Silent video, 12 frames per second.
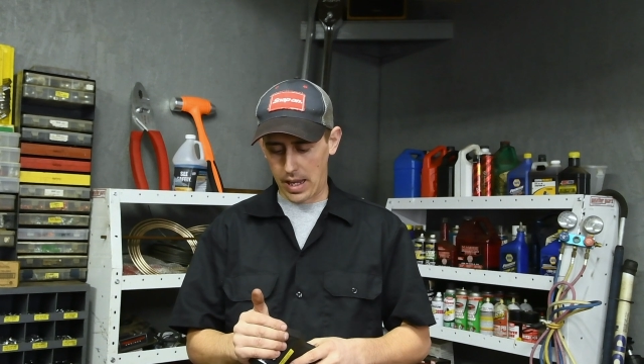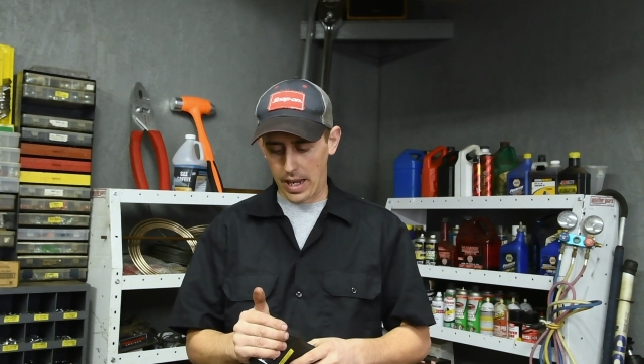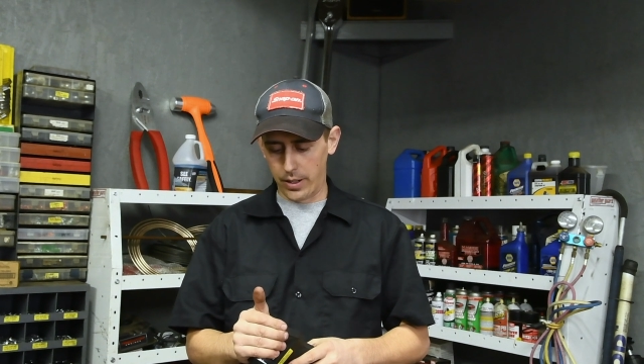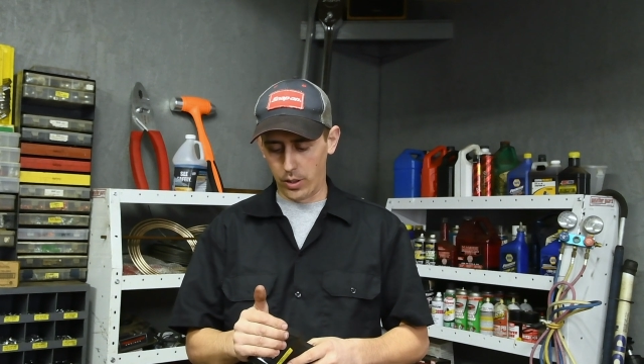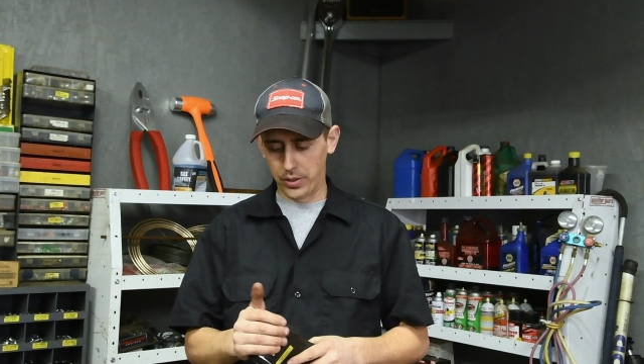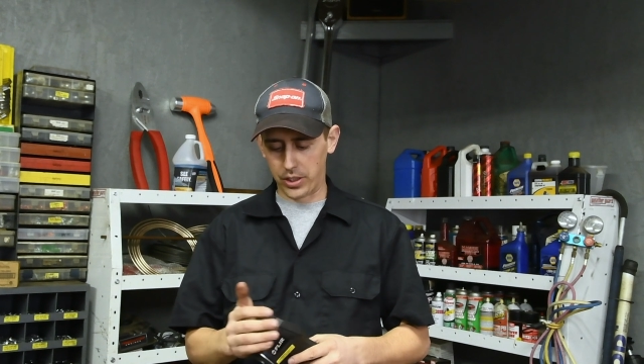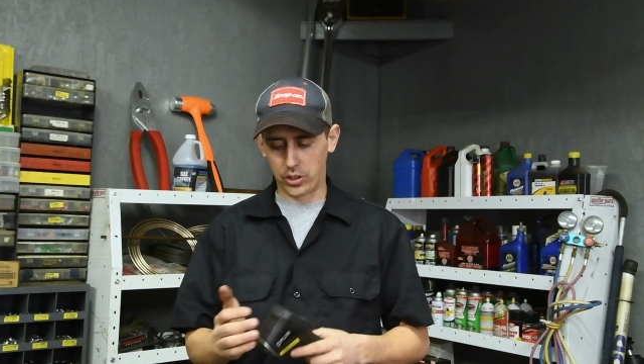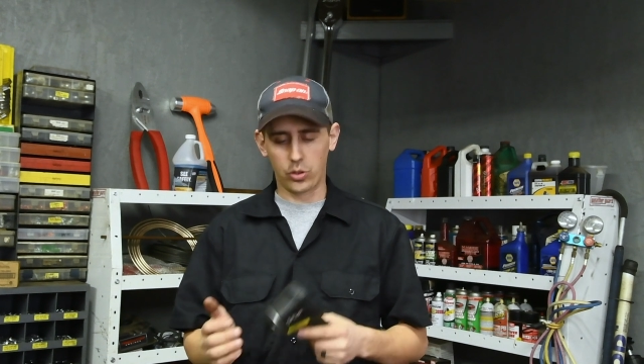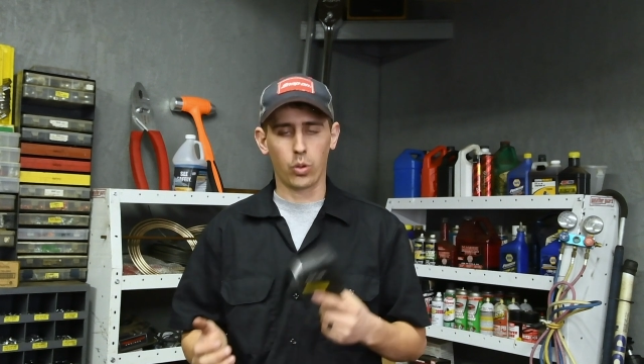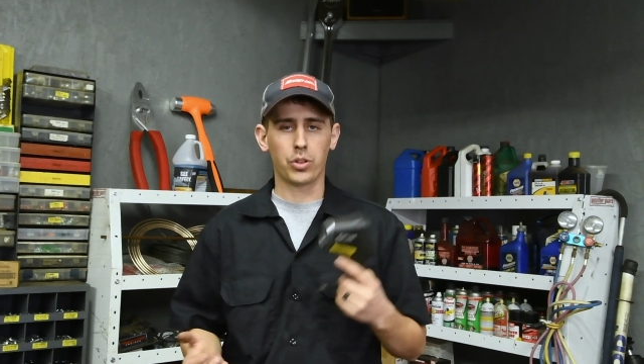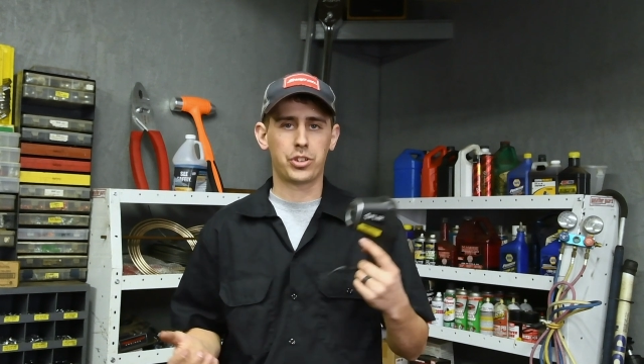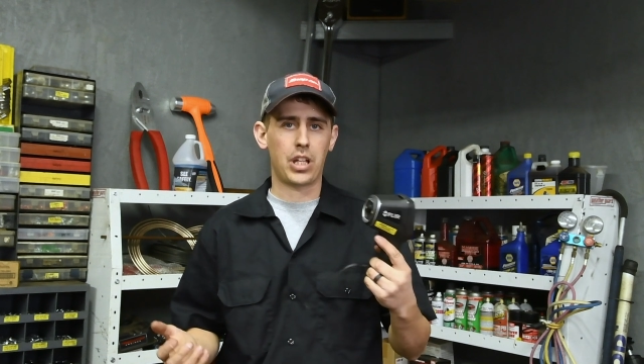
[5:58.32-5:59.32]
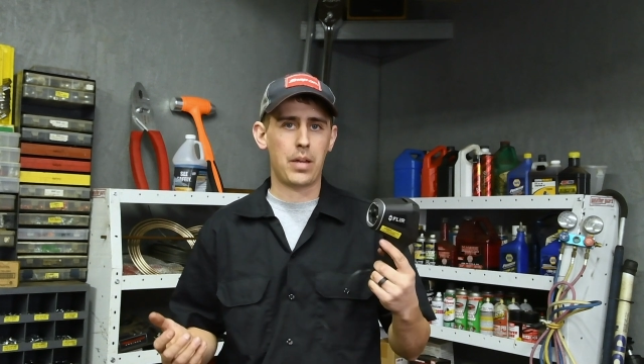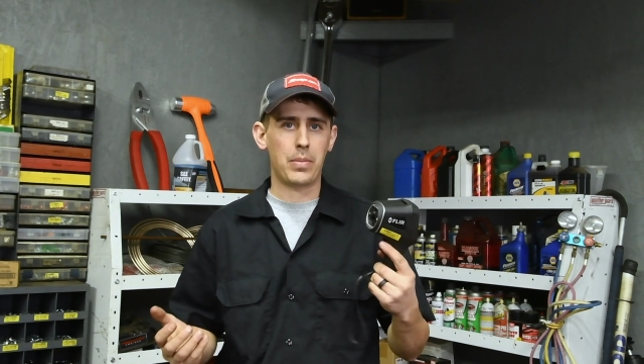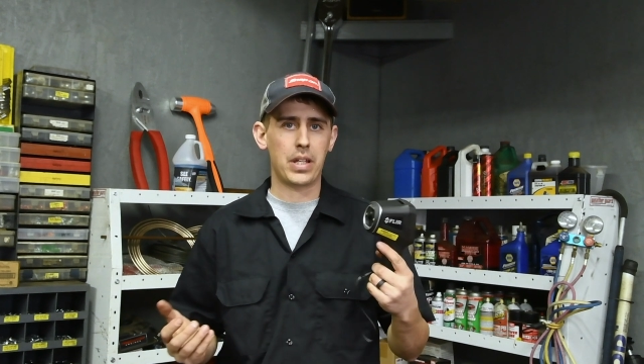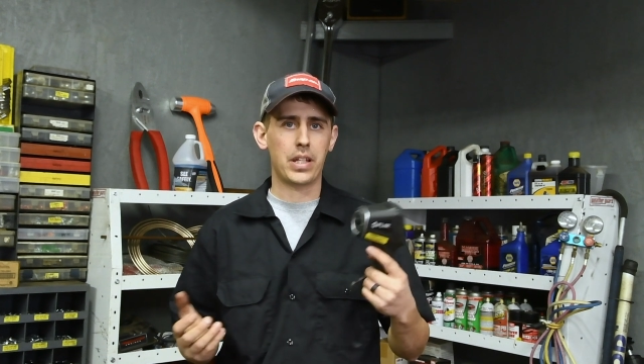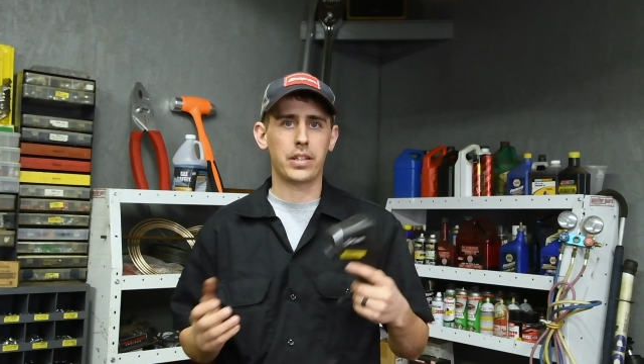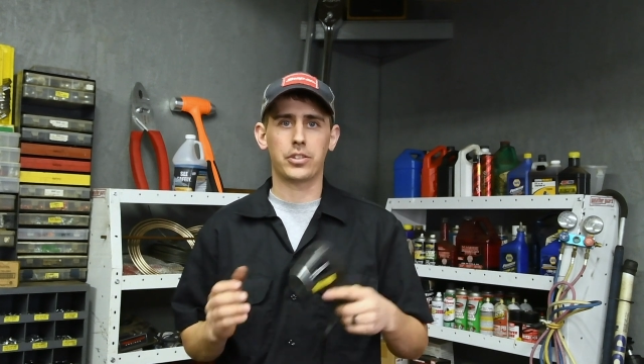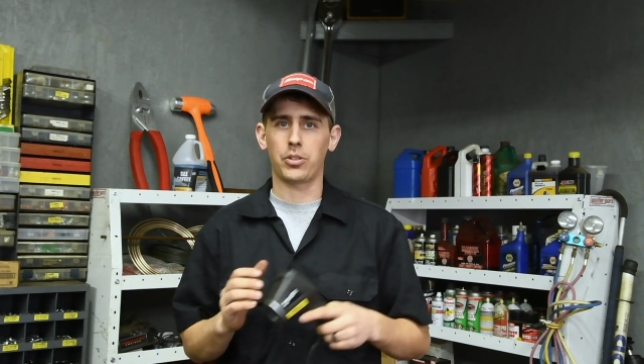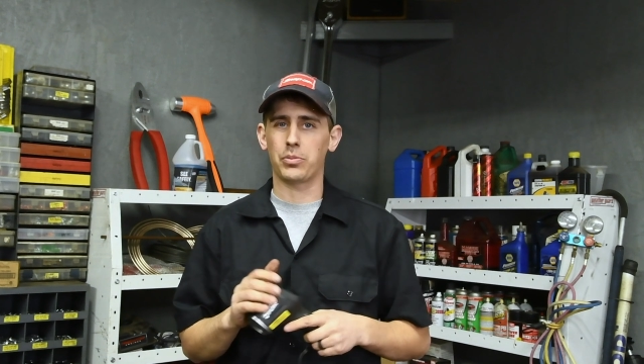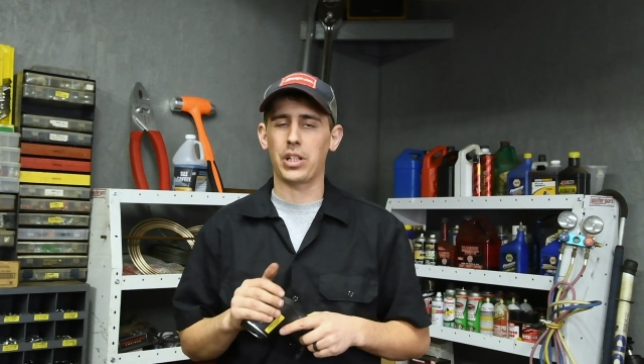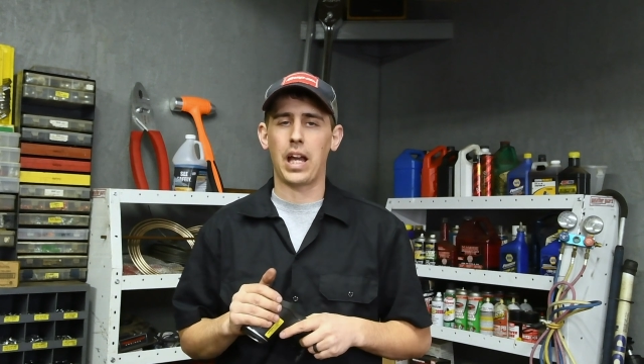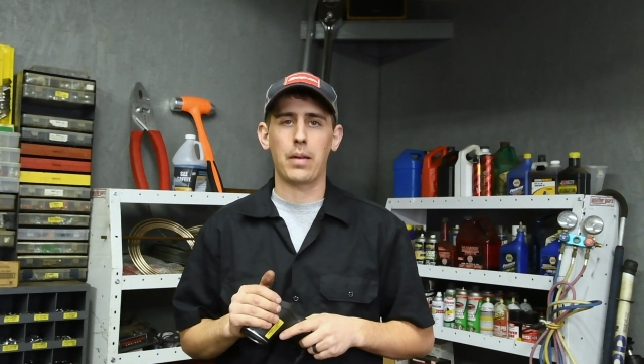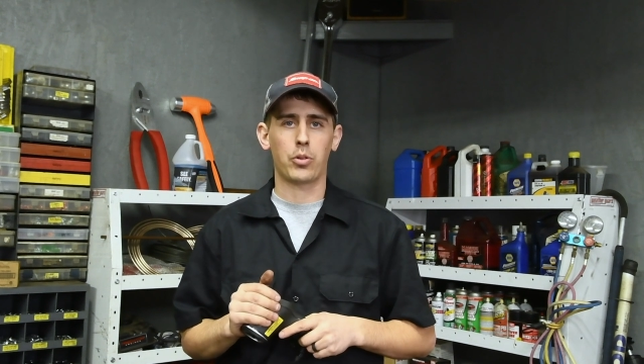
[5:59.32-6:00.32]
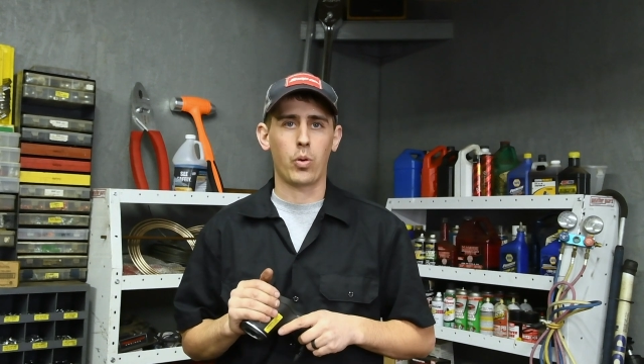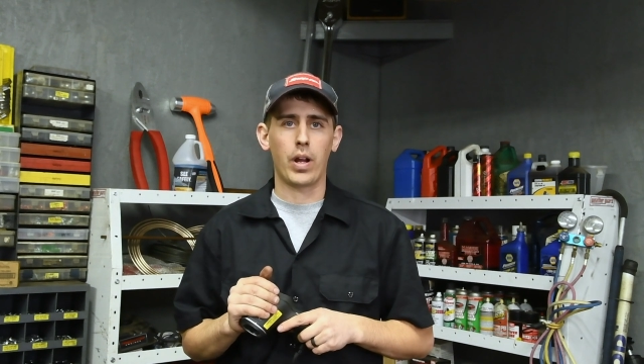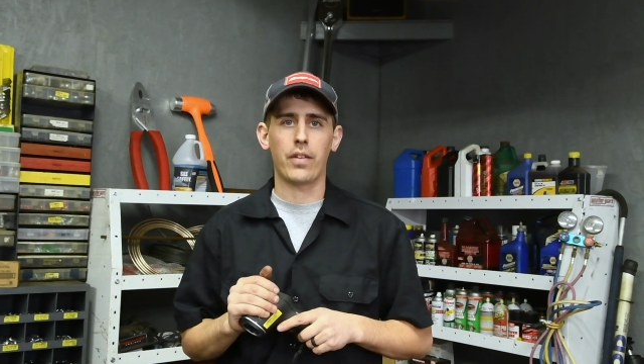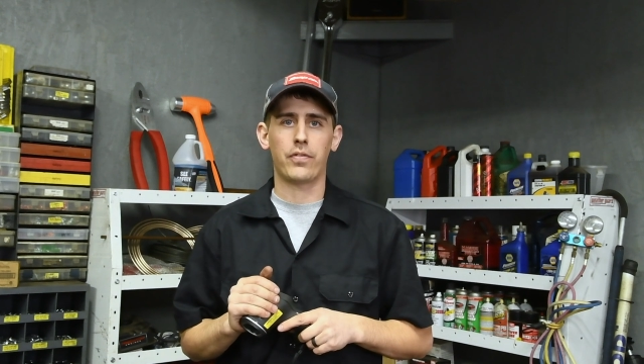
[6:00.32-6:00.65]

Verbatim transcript: I know that this tool has saved me some time quite